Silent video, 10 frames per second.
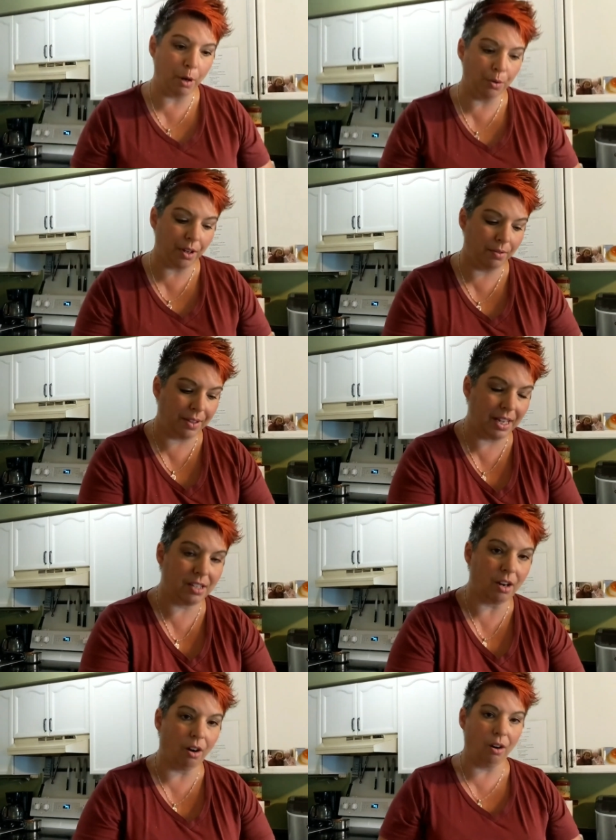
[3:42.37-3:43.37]
both of
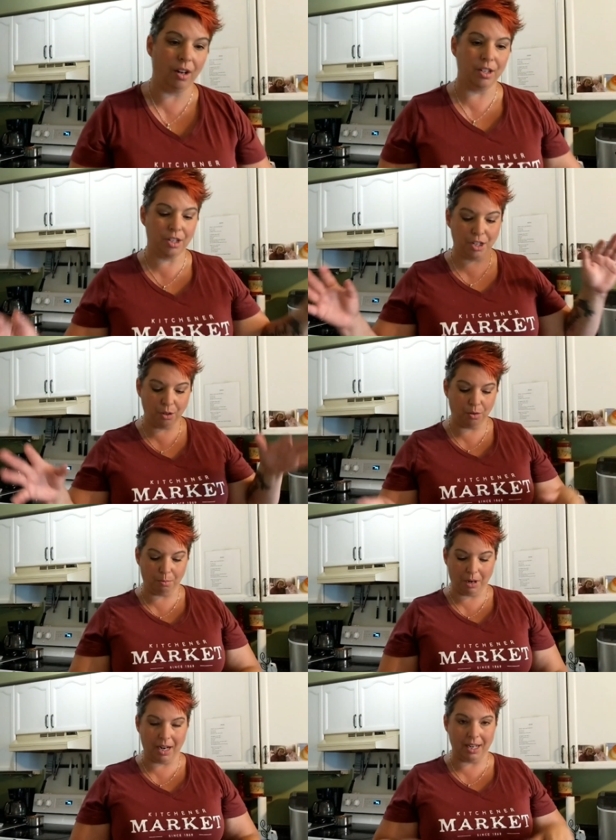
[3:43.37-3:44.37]
these onto
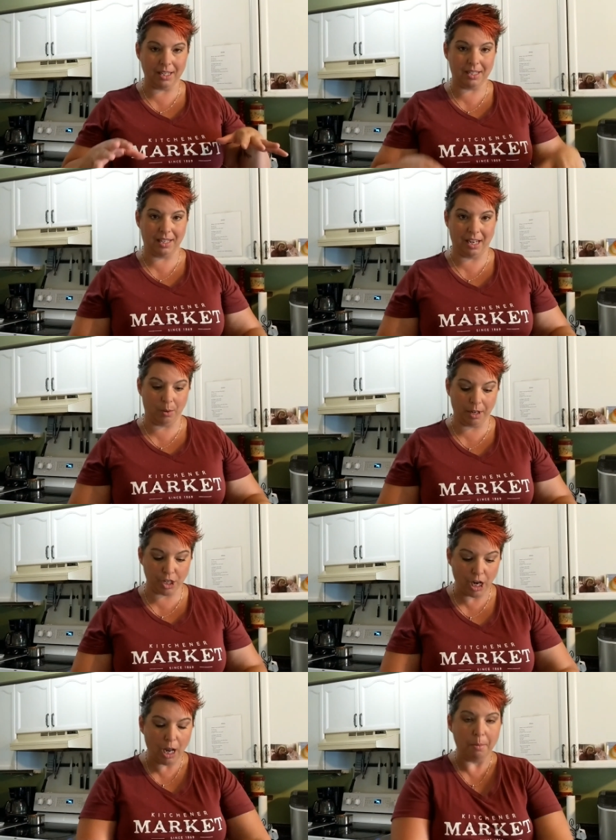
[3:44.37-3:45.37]
my
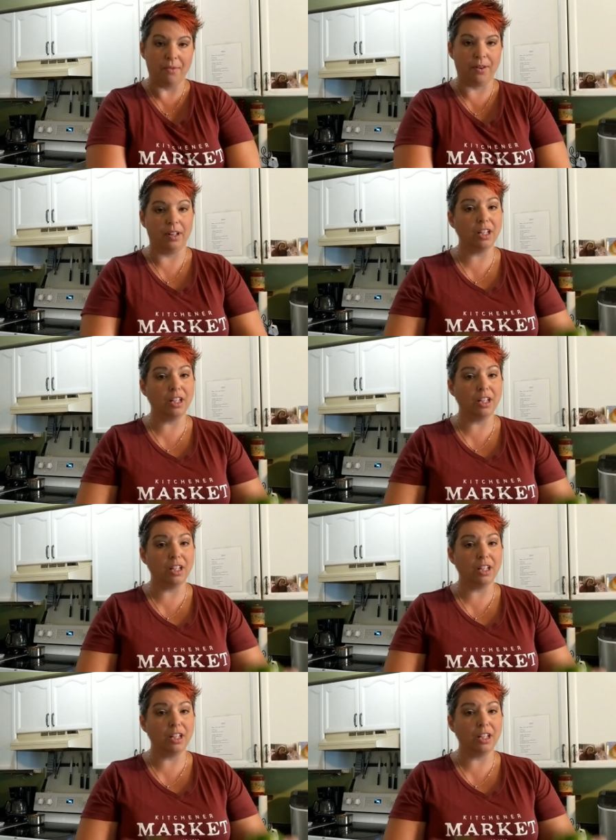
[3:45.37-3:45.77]
sandwich, but for a